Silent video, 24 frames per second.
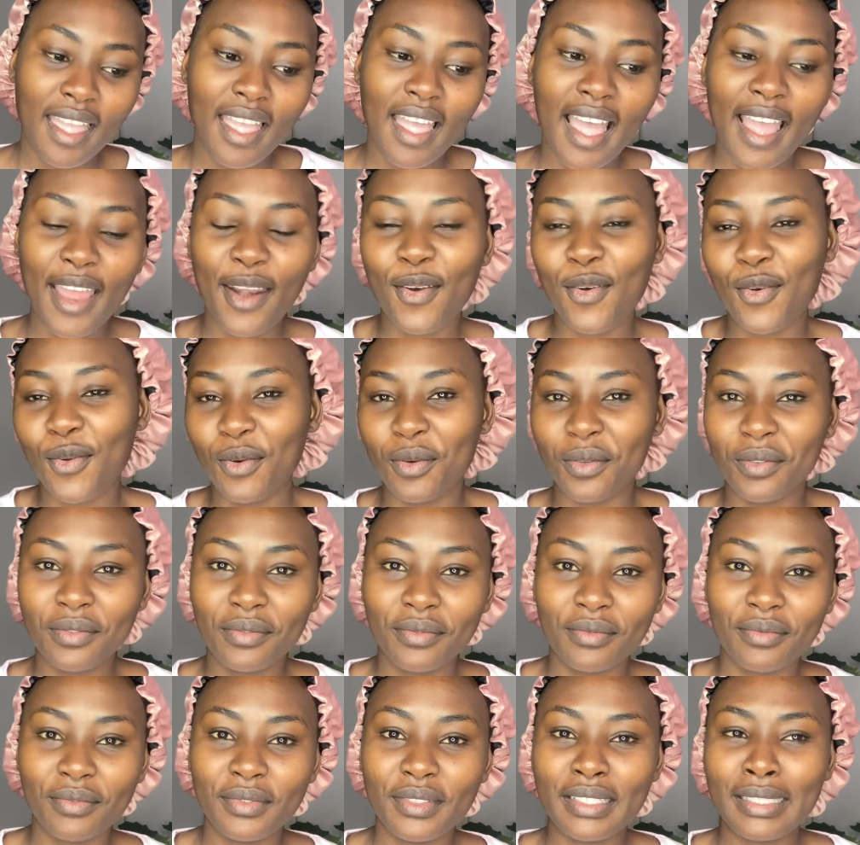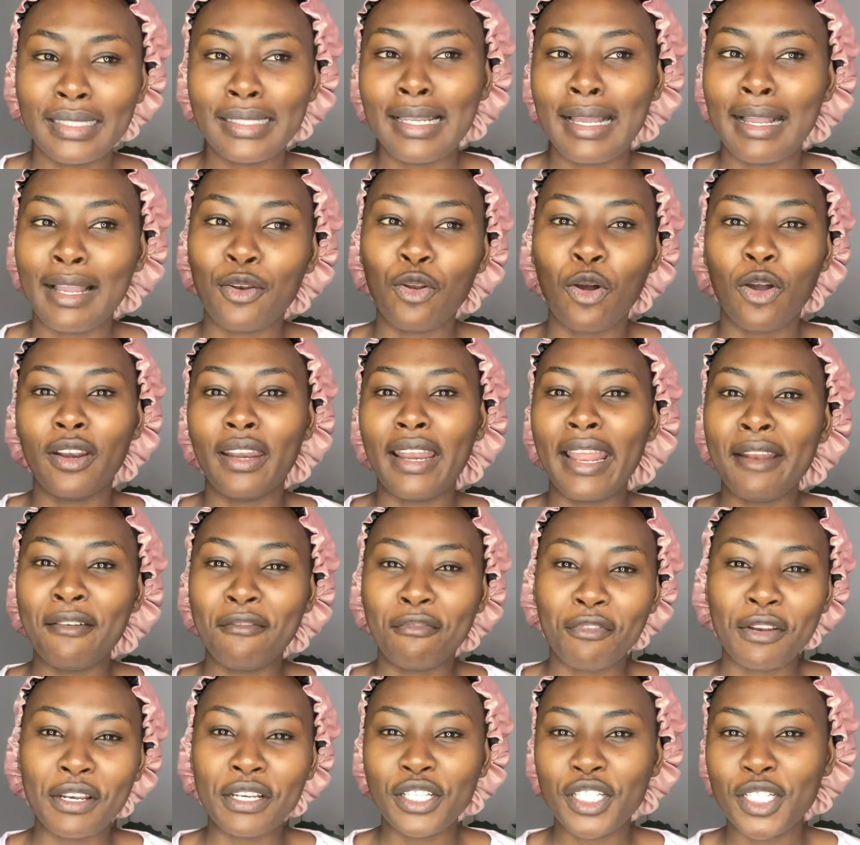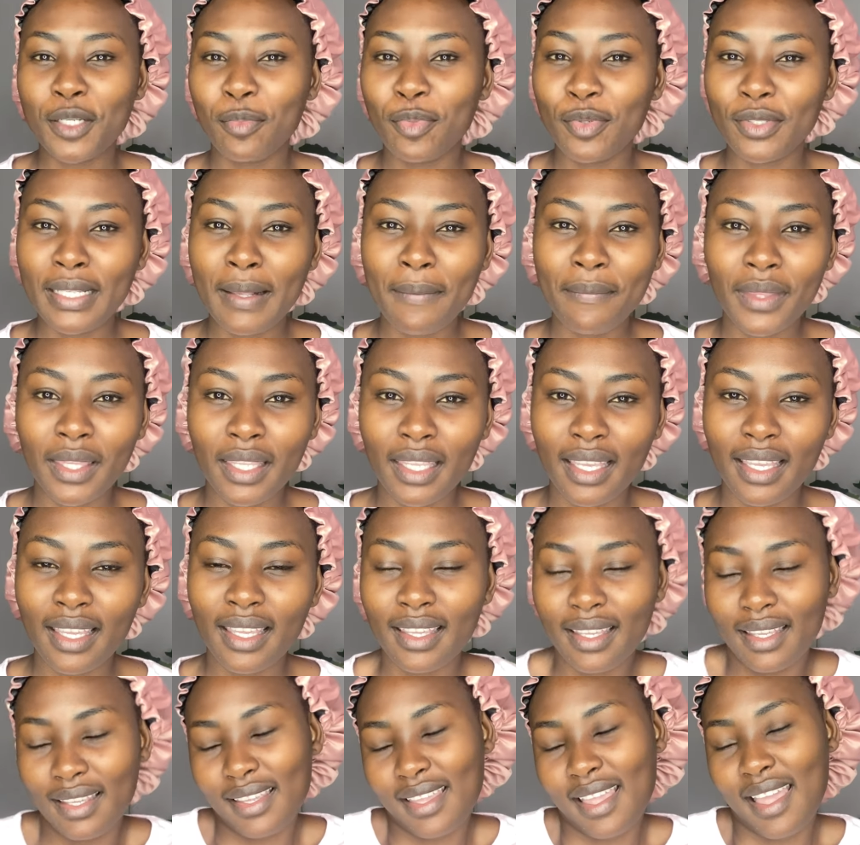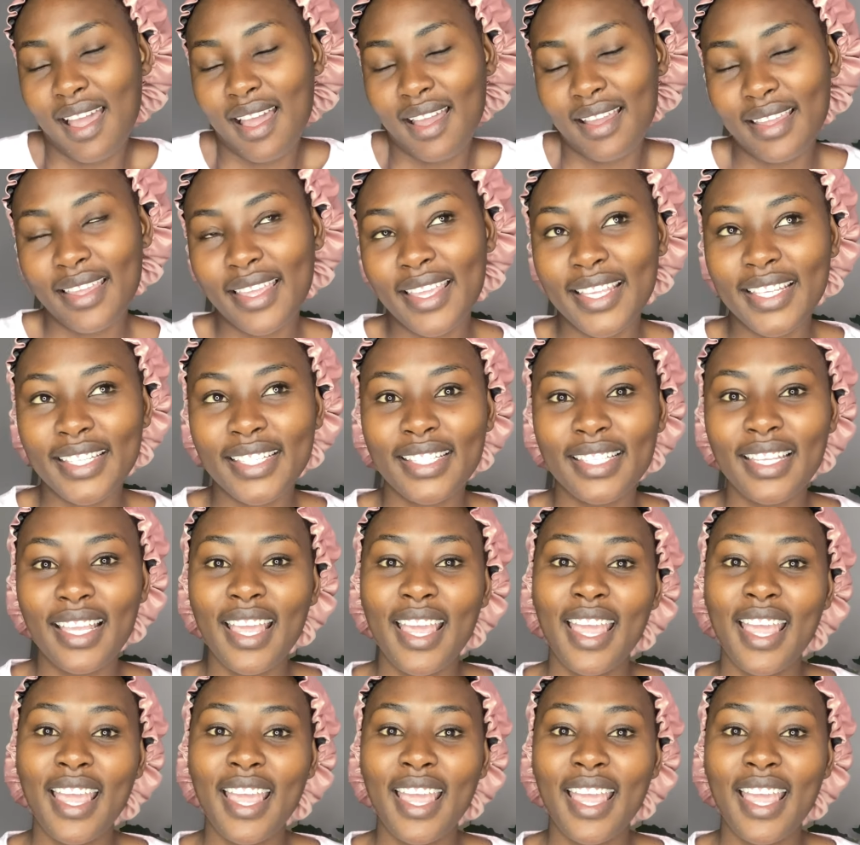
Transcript: I don't know. This is like an online friendship or something. Yeah, I guess.